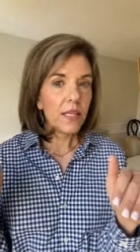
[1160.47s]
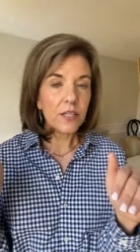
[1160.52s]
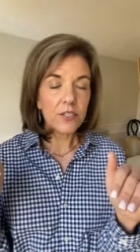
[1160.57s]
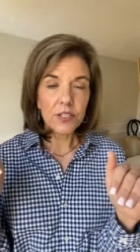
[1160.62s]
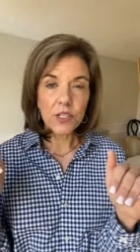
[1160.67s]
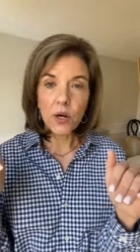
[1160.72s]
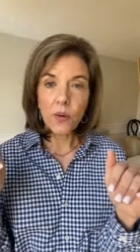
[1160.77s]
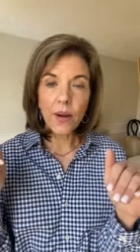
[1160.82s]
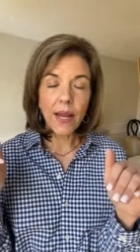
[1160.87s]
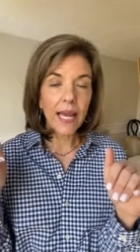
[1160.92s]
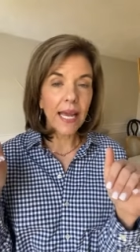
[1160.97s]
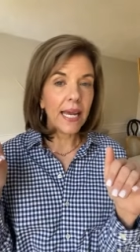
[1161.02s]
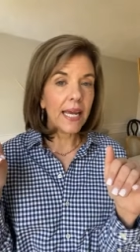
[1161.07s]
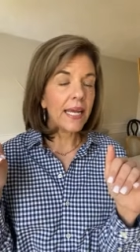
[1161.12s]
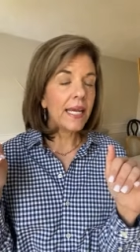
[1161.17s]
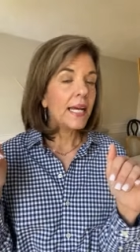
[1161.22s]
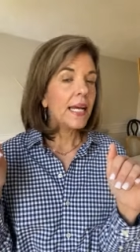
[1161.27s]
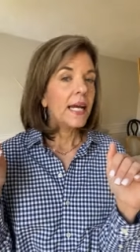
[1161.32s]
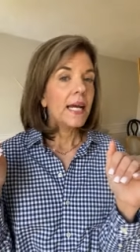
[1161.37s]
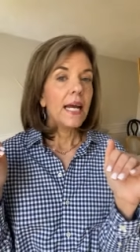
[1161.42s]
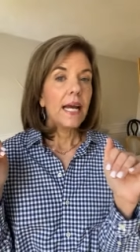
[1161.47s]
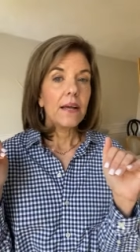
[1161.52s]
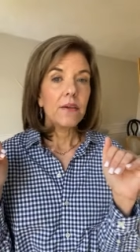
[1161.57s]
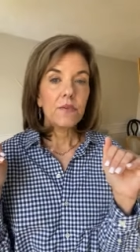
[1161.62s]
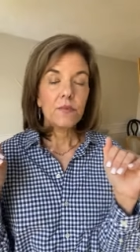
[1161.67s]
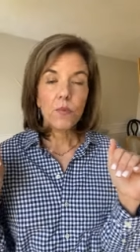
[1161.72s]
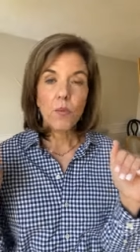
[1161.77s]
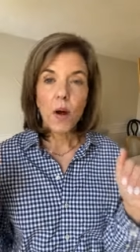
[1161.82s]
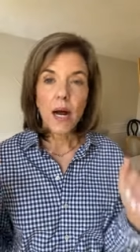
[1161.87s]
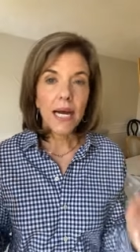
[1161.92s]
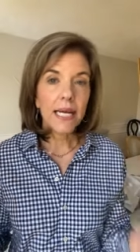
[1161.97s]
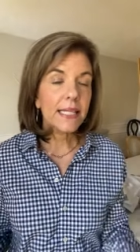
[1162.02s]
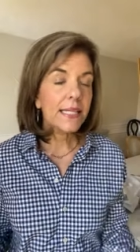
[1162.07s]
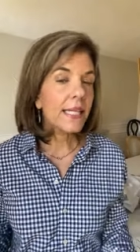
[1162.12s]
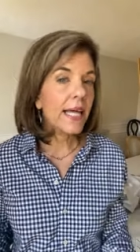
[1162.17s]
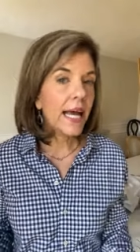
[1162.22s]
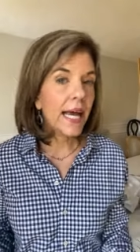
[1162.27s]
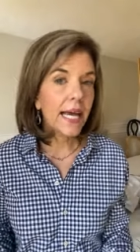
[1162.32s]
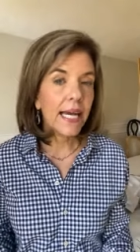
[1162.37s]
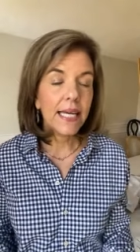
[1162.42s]
So a wide
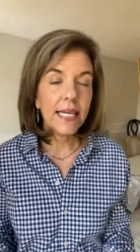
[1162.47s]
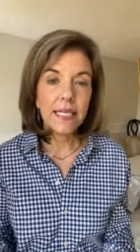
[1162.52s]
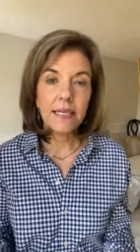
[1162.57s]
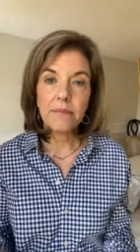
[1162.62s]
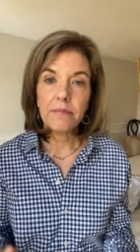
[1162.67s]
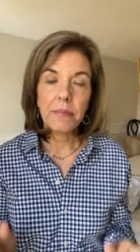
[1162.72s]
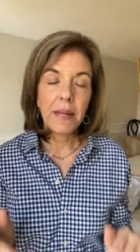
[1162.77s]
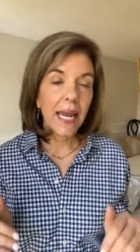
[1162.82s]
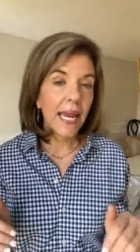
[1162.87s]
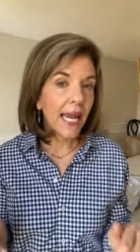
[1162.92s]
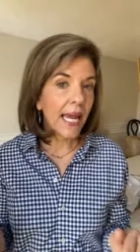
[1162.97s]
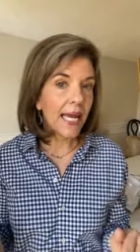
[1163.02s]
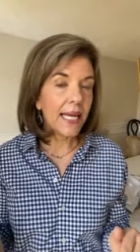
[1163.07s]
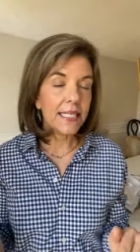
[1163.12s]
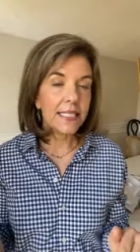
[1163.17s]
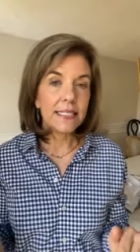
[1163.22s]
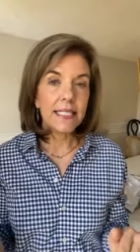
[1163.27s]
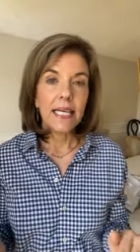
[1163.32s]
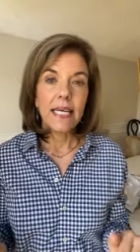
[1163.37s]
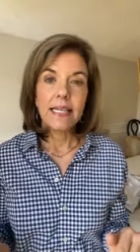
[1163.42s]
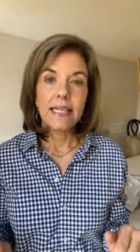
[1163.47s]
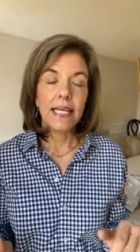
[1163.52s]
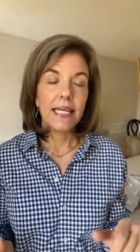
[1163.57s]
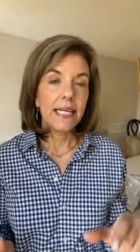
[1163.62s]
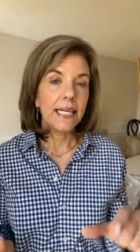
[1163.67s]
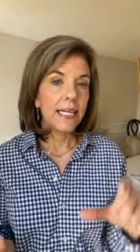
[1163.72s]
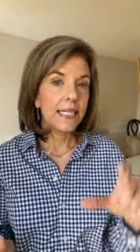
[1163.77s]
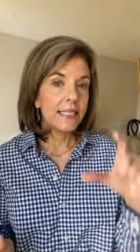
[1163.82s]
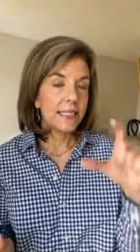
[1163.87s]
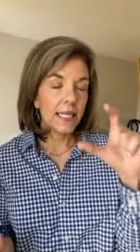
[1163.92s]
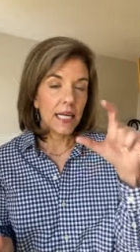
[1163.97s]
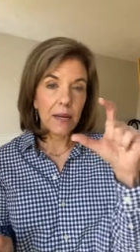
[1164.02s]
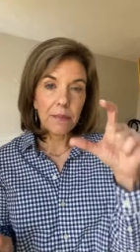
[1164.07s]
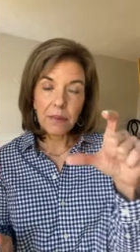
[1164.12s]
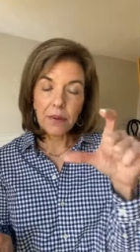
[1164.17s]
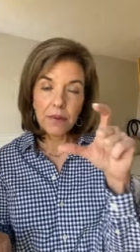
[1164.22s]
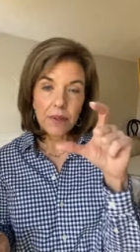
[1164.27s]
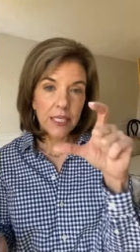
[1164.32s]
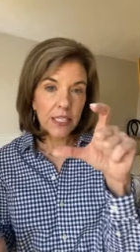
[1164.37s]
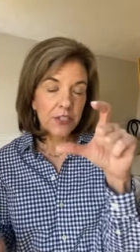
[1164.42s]
leg pant that hits a
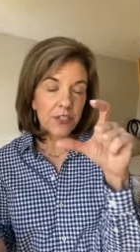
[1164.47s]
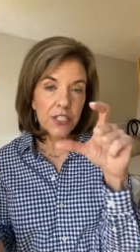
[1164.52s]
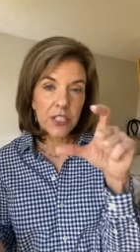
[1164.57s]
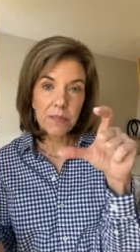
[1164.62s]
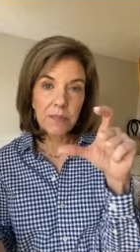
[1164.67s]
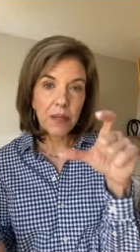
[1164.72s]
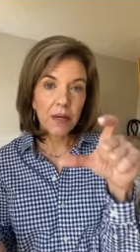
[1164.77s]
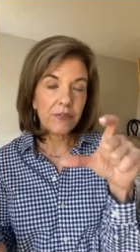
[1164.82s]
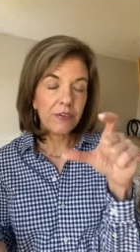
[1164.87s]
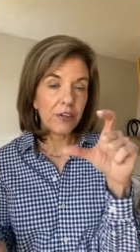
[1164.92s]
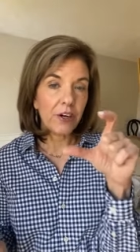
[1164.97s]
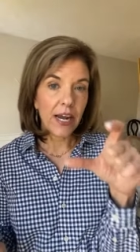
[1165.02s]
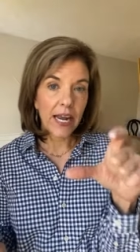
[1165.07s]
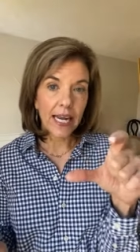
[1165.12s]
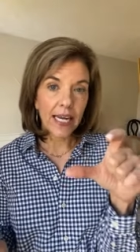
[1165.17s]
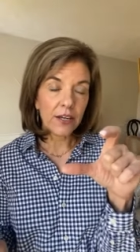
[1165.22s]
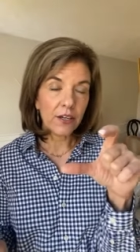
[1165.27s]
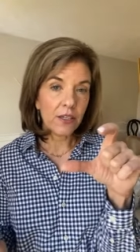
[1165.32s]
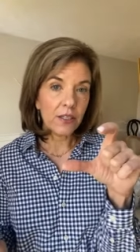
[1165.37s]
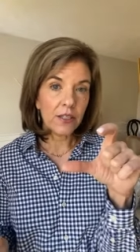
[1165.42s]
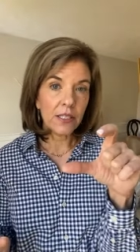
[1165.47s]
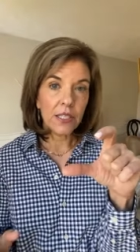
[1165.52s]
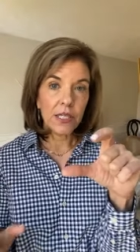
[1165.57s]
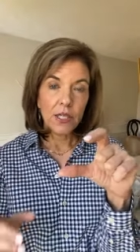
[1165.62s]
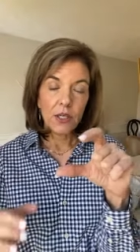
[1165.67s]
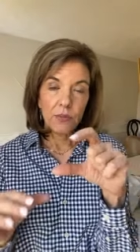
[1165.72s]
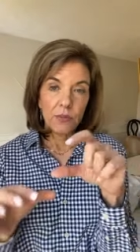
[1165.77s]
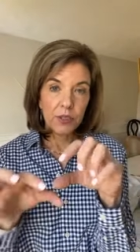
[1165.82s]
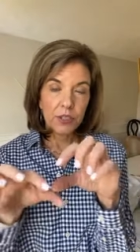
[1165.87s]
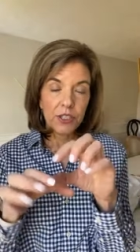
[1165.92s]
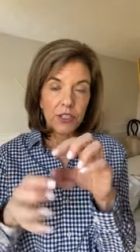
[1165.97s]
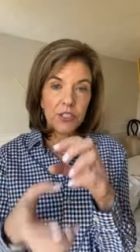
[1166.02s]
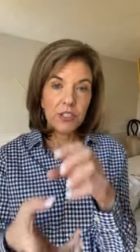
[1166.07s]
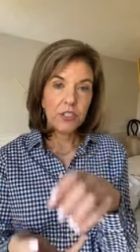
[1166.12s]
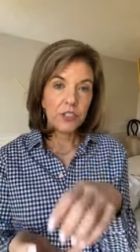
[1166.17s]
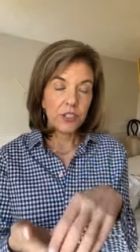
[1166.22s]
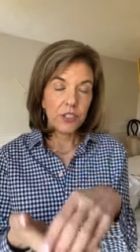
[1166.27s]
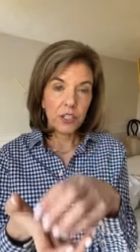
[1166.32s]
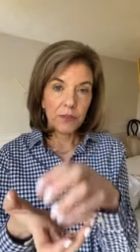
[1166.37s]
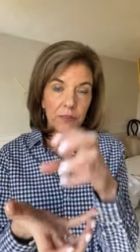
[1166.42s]
couple inches above your ankle which is
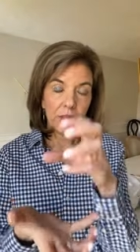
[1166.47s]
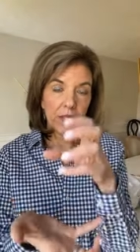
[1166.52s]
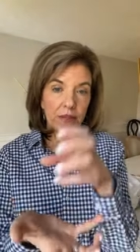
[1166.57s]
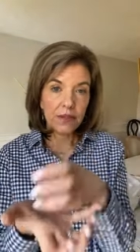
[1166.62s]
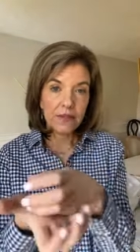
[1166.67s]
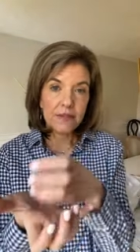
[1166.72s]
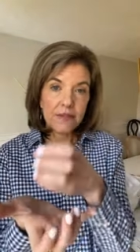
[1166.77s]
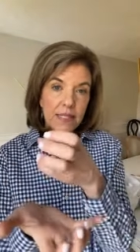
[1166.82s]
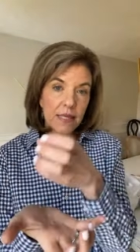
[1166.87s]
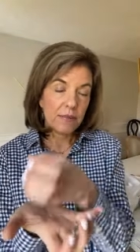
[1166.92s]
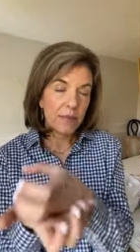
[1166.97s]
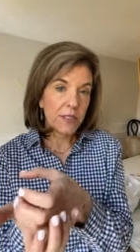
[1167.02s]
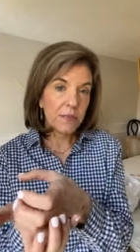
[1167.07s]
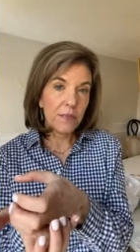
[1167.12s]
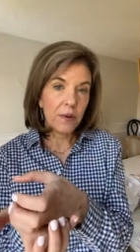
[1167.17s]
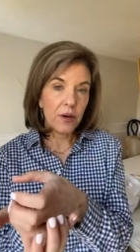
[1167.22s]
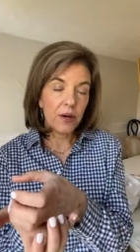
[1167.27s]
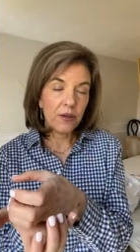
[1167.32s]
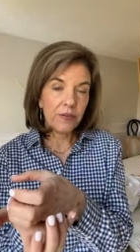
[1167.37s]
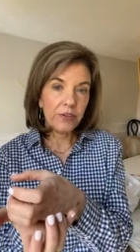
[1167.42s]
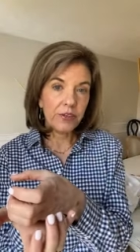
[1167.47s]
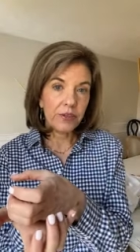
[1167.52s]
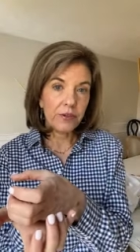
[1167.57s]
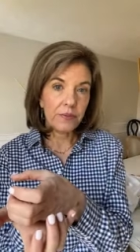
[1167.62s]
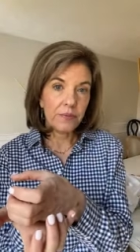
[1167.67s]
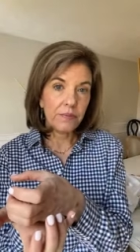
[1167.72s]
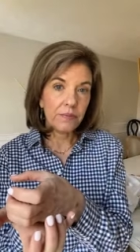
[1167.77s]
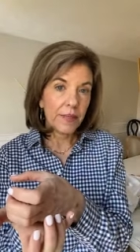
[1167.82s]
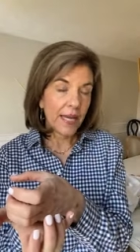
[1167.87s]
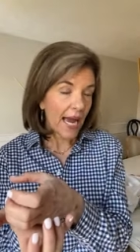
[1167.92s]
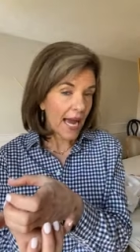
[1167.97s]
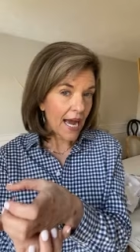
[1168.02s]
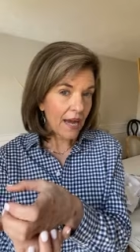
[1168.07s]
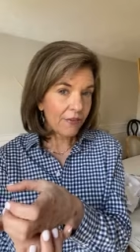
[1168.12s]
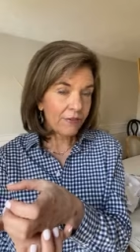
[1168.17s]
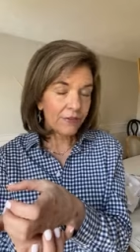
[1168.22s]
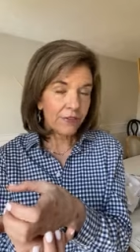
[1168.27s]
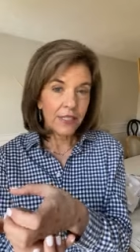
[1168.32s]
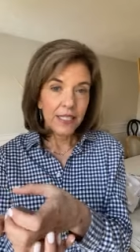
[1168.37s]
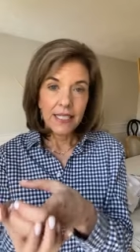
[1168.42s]
going to be the slimmest part of your
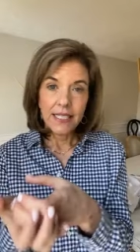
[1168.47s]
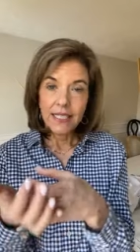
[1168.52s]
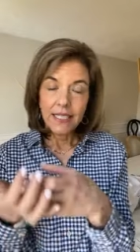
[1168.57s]
calf,